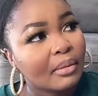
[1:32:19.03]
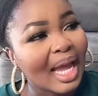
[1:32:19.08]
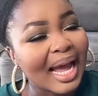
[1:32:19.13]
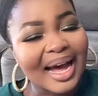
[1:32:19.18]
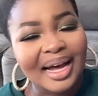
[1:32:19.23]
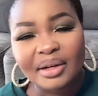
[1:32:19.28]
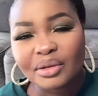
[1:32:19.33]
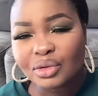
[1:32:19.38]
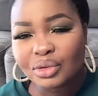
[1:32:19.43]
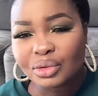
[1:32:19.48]

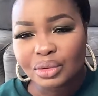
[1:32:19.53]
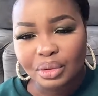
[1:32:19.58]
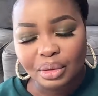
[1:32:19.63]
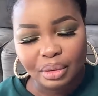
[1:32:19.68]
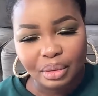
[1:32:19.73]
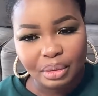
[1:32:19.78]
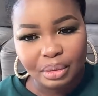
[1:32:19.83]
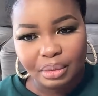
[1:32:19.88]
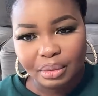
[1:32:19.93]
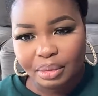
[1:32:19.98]
I don't
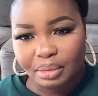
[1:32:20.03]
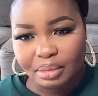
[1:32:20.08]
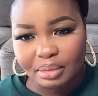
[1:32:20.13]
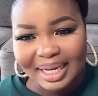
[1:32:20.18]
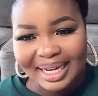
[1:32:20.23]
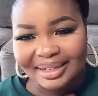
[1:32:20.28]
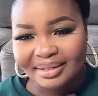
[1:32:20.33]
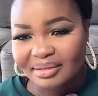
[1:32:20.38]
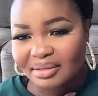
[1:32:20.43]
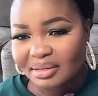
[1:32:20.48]
know.
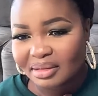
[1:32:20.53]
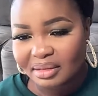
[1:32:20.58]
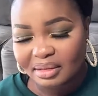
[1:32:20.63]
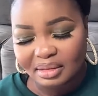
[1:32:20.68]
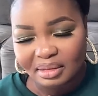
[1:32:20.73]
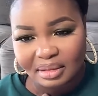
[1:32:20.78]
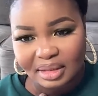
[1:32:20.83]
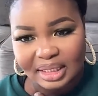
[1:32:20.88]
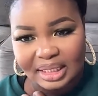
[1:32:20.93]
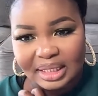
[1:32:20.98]
I don't
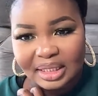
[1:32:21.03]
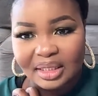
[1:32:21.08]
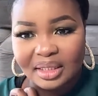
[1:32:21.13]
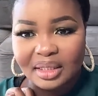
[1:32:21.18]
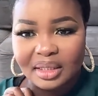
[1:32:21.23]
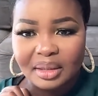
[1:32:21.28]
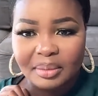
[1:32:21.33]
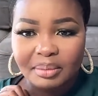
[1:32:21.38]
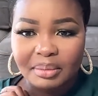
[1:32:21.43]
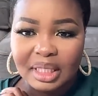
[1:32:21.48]
know. And this
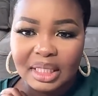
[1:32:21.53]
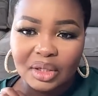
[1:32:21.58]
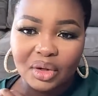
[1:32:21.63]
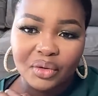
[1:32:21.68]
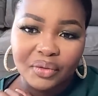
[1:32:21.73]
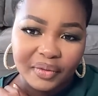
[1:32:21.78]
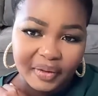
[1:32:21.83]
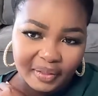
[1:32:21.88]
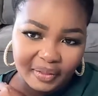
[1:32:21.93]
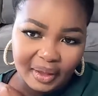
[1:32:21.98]
is the me
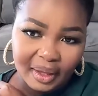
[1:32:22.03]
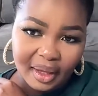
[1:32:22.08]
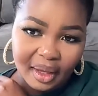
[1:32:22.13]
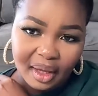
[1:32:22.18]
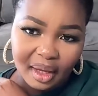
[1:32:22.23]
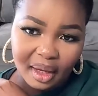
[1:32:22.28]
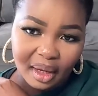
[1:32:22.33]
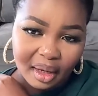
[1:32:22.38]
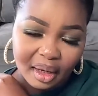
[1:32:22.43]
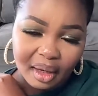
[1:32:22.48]

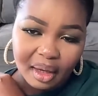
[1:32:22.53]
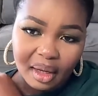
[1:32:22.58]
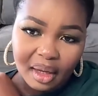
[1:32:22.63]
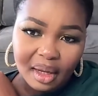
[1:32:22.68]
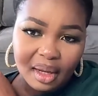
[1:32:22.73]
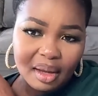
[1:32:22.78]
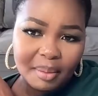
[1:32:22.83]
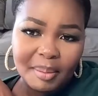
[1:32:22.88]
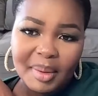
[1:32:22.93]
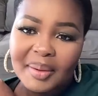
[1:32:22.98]
overthinking.
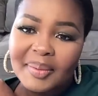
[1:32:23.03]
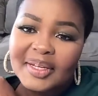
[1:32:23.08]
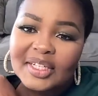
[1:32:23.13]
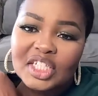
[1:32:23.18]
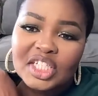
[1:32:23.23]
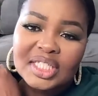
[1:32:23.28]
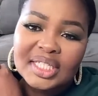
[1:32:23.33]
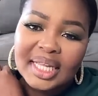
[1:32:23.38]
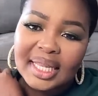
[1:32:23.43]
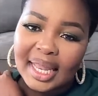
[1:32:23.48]
Maybe
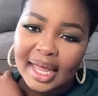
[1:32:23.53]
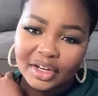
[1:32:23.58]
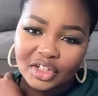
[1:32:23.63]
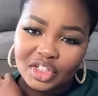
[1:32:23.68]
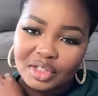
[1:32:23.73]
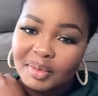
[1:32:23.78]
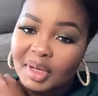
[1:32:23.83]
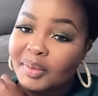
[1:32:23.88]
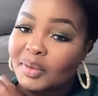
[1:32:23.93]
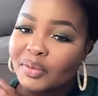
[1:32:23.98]
just a
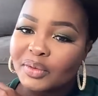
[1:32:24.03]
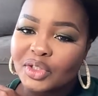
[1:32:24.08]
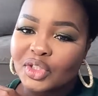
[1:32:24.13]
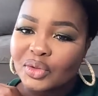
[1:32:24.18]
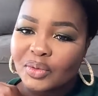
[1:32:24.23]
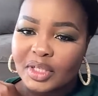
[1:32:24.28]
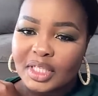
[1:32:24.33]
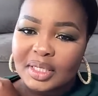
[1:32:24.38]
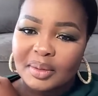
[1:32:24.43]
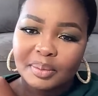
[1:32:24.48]
lunch. Maybe we'll
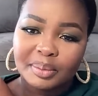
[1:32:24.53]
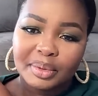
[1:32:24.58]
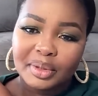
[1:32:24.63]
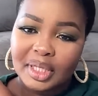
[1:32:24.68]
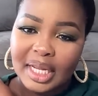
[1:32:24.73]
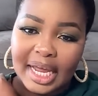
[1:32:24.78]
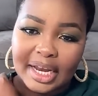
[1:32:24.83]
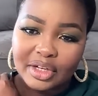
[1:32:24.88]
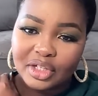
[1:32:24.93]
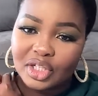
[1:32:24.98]
do a simple
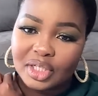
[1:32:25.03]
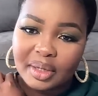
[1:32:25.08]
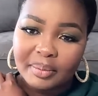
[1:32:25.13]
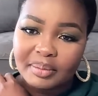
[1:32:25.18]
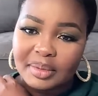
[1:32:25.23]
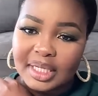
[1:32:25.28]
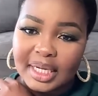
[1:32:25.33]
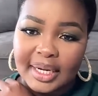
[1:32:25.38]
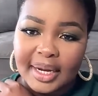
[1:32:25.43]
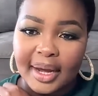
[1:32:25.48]
lunch
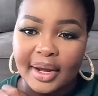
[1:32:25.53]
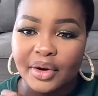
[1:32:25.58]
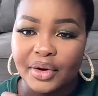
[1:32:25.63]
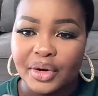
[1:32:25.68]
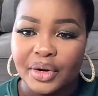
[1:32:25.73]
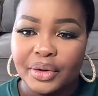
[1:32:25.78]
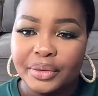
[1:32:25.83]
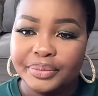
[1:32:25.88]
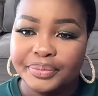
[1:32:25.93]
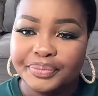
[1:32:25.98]
someday. I don't
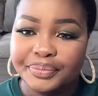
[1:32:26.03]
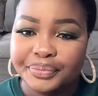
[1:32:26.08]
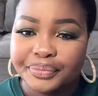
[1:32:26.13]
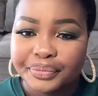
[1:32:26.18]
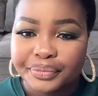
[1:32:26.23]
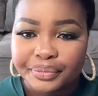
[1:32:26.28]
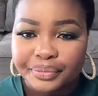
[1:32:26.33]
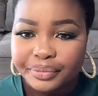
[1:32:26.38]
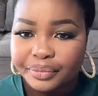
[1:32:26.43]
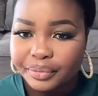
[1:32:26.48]
know.
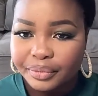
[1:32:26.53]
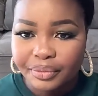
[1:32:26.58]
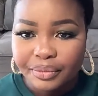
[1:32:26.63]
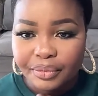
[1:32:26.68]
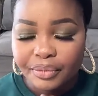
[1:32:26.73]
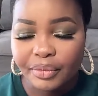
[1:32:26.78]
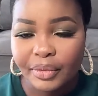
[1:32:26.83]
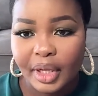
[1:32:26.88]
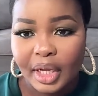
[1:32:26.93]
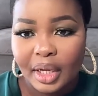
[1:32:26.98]

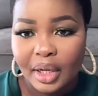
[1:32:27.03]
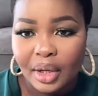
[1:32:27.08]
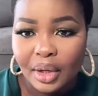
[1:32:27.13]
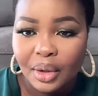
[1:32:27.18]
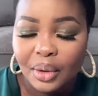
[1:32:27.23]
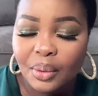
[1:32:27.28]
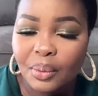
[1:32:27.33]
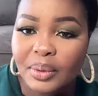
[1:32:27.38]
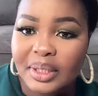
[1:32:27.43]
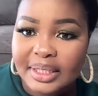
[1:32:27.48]

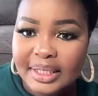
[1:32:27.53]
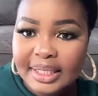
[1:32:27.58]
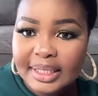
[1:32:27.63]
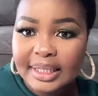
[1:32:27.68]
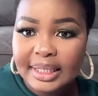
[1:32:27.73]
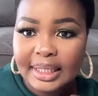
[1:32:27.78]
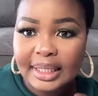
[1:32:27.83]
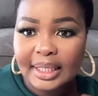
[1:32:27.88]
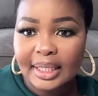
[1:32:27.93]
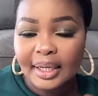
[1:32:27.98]
We'll
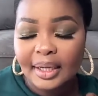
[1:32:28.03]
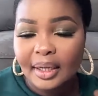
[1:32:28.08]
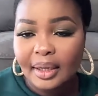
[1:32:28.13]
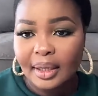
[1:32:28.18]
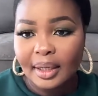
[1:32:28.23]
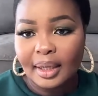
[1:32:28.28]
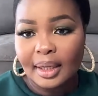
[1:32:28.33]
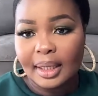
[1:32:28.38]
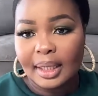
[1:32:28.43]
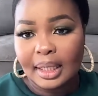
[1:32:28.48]
see.
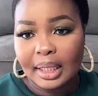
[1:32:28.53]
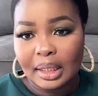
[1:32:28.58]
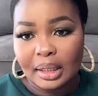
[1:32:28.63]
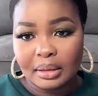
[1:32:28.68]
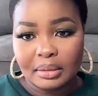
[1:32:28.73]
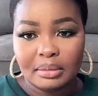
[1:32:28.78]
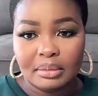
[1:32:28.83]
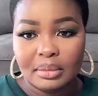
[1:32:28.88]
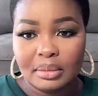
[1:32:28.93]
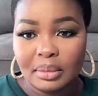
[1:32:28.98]

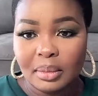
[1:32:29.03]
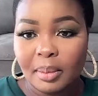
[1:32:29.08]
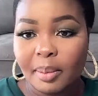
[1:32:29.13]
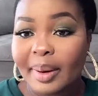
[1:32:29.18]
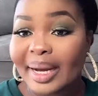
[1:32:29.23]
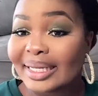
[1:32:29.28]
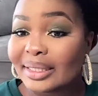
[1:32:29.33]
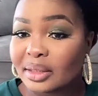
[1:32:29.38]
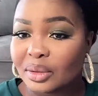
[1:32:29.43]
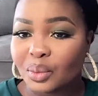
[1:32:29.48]

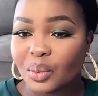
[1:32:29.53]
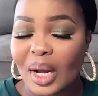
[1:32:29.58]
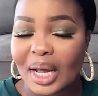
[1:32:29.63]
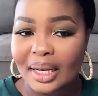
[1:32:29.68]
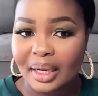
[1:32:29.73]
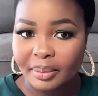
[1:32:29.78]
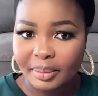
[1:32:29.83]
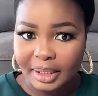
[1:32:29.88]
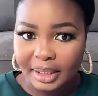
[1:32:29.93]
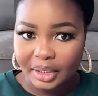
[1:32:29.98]
But while
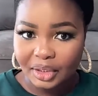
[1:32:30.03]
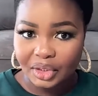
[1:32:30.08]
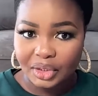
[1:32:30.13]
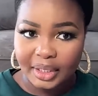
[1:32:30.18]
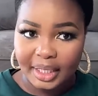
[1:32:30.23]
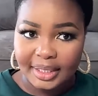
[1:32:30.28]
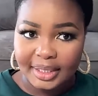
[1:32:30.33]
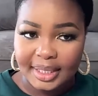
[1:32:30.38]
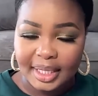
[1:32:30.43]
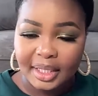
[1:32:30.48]
I'm here, you
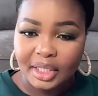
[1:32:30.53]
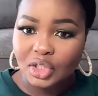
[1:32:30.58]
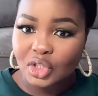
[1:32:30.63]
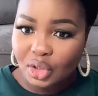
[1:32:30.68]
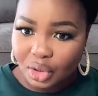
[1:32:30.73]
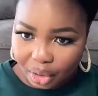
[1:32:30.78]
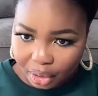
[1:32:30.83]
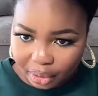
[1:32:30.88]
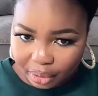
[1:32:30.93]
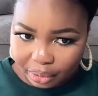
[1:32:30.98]
guys, now that you
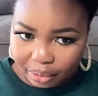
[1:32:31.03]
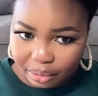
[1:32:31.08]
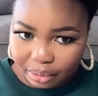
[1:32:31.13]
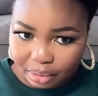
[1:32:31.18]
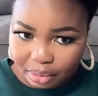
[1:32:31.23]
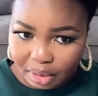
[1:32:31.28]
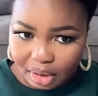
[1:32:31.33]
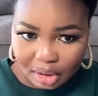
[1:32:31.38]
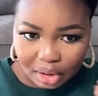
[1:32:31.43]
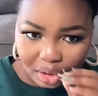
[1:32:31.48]
know
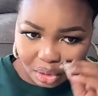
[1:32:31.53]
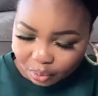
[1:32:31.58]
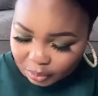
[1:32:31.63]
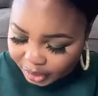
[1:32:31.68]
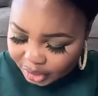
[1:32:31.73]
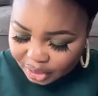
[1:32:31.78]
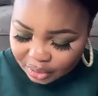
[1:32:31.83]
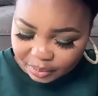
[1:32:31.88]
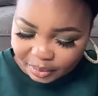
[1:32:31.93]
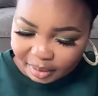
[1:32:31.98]
the
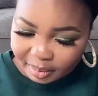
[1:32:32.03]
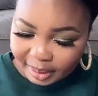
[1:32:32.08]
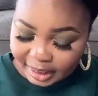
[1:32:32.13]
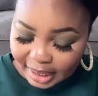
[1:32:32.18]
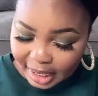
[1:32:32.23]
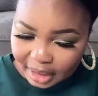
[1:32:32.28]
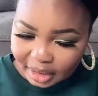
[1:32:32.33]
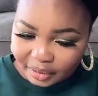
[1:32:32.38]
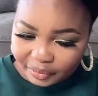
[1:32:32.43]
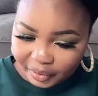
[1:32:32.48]
situation with my
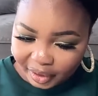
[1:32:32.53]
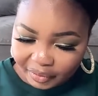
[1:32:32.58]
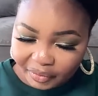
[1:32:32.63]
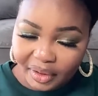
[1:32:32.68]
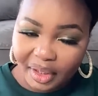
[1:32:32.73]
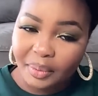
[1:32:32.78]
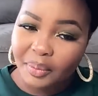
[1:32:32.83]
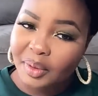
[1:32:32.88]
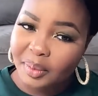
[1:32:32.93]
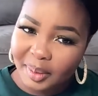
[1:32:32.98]
9 to 5,
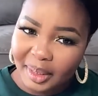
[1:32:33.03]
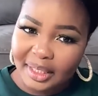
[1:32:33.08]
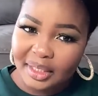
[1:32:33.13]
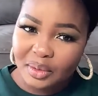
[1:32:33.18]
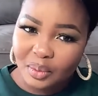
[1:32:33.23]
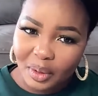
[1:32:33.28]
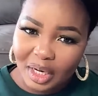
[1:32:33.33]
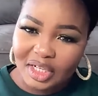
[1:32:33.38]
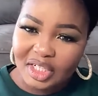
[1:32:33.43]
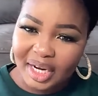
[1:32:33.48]
can we please
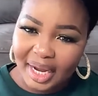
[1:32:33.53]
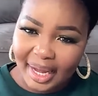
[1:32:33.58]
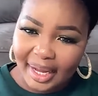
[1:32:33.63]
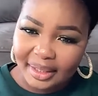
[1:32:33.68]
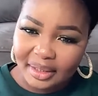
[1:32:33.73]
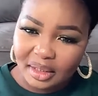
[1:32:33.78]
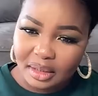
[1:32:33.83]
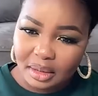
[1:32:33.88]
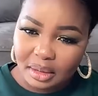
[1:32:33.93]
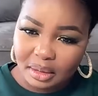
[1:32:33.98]
watch
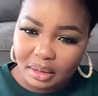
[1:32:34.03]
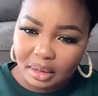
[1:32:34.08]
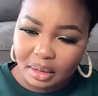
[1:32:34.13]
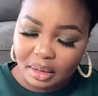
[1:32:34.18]
ads